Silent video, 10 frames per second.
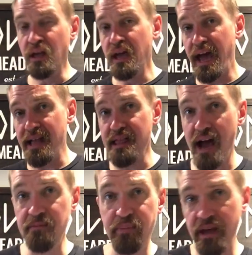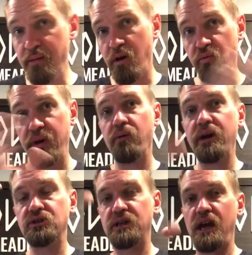At 9 p.m., I'll
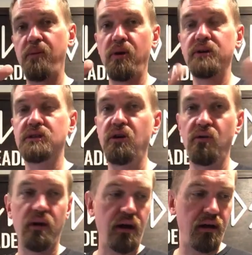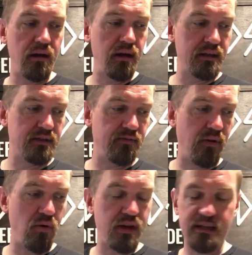rearrange the camera so it's
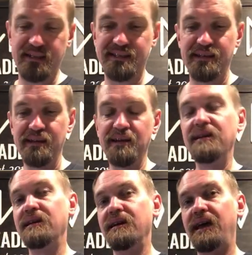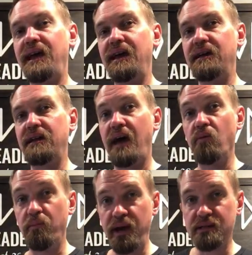focused, and I will
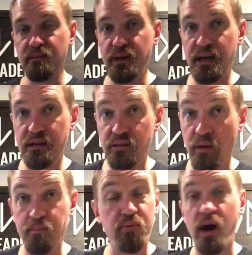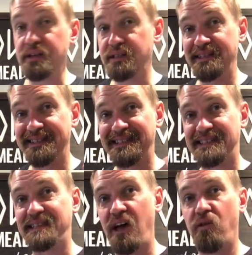make the mead. The process
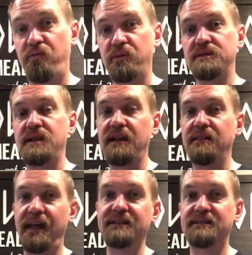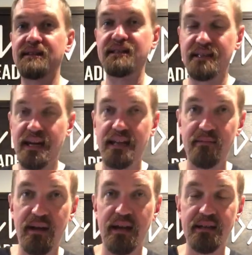itself will take less than 10
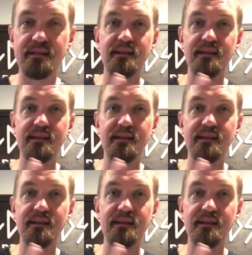minutes.